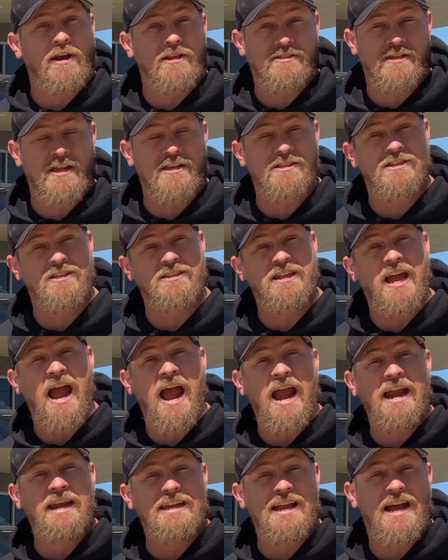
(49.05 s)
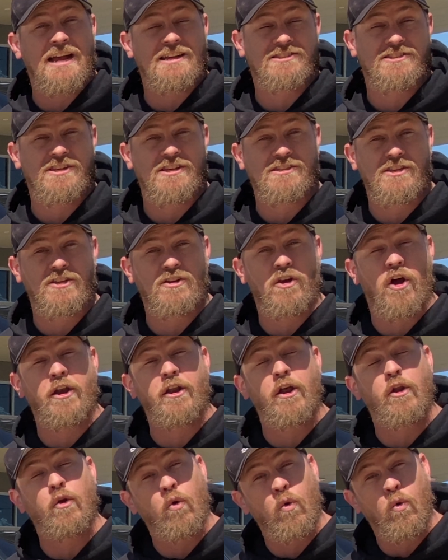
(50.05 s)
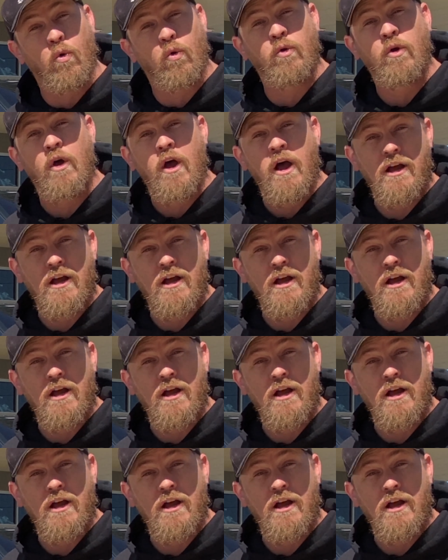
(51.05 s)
and tested to ADR 69 and all